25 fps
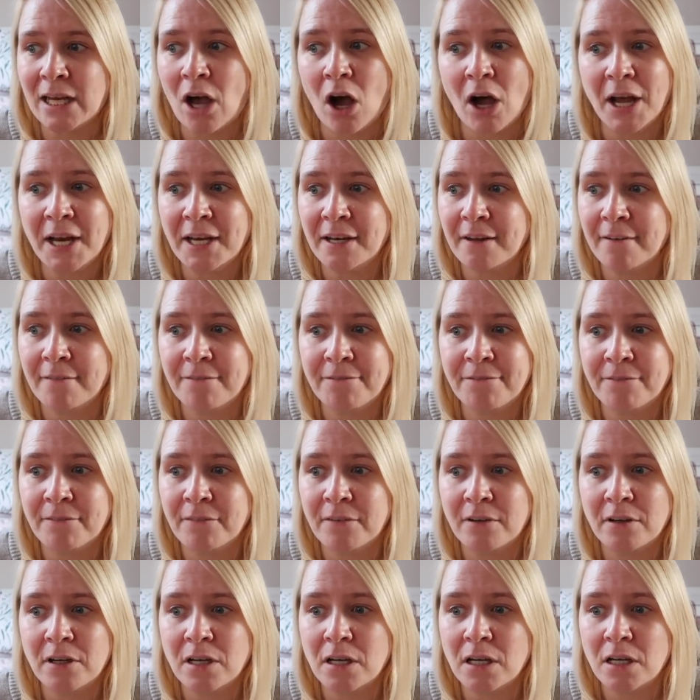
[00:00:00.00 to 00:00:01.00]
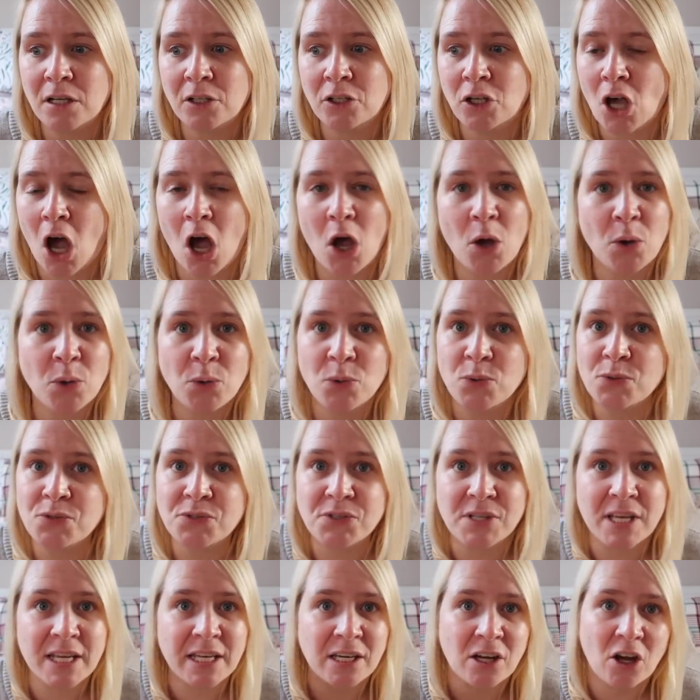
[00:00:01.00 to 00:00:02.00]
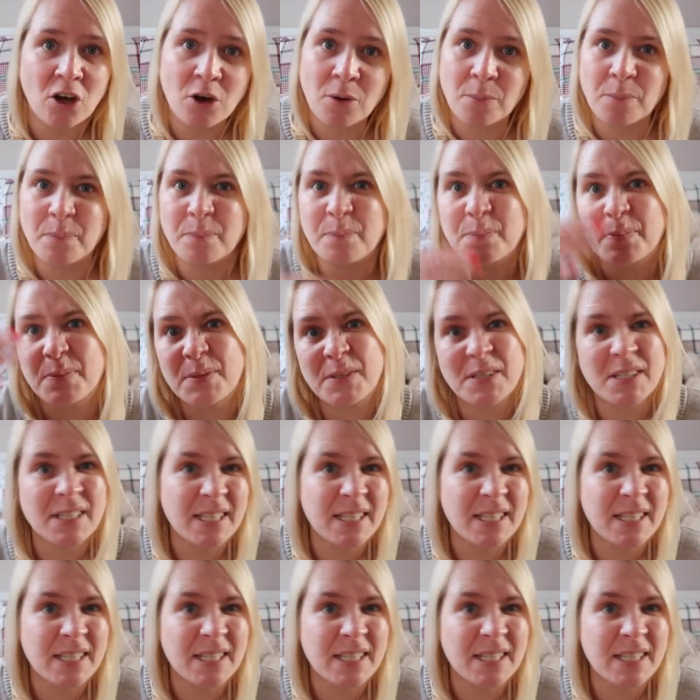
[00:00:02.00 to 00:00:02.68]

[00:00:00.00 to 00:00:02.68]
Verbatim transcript: kind of goes in ups